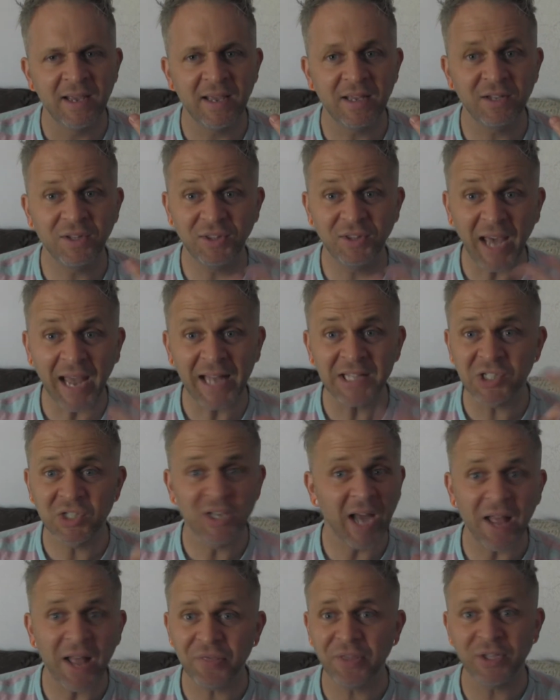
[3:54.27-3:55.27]
That's
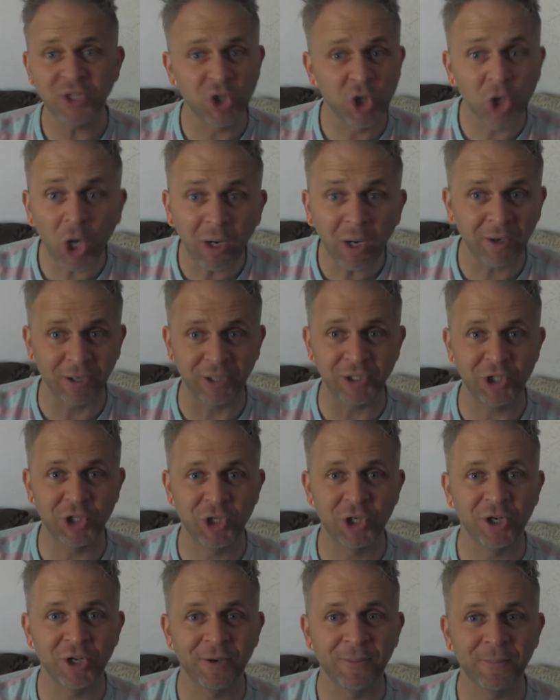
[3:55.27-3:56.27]
not the
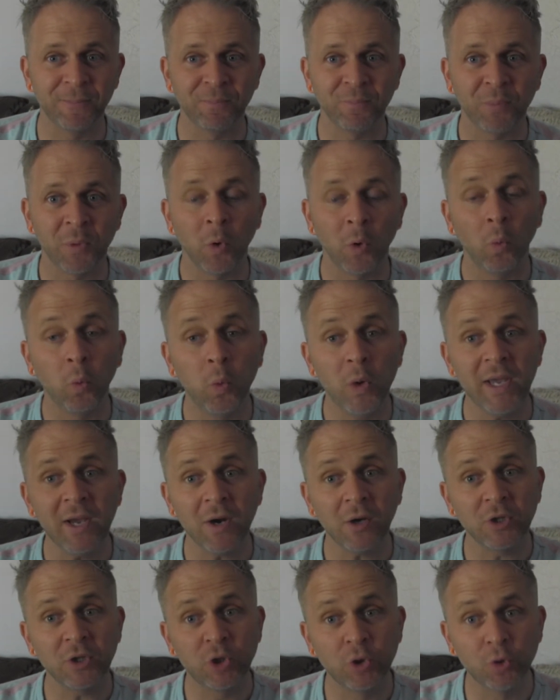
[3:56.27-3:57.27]
church. We
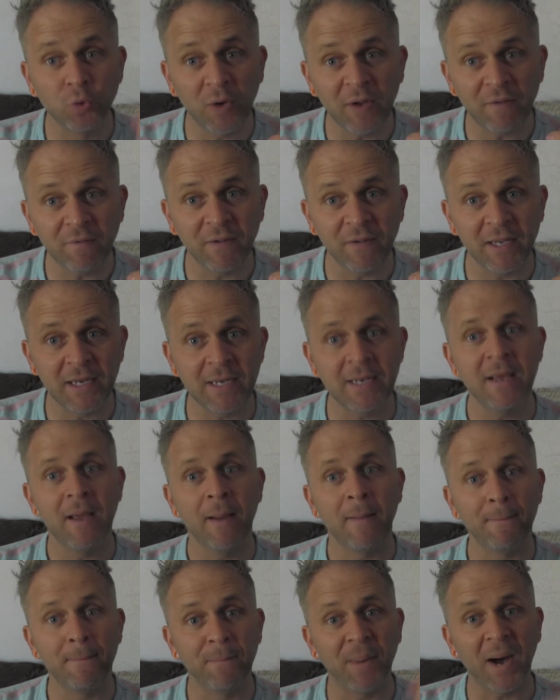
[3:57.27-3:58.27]
are driven
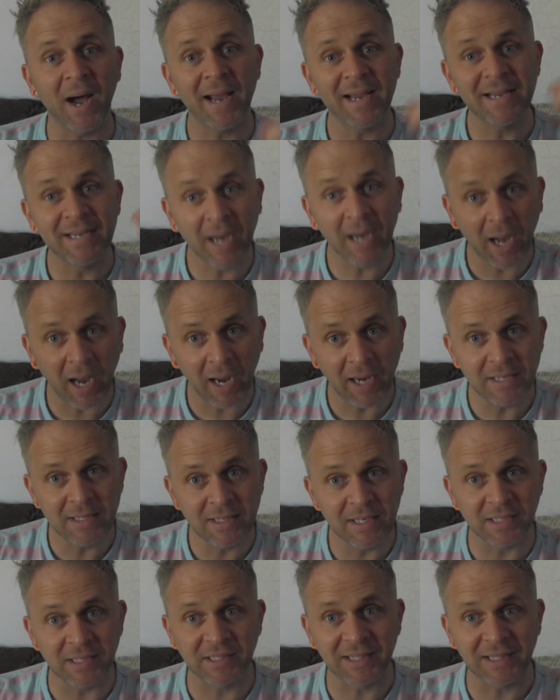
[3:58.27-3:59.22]
by kindness.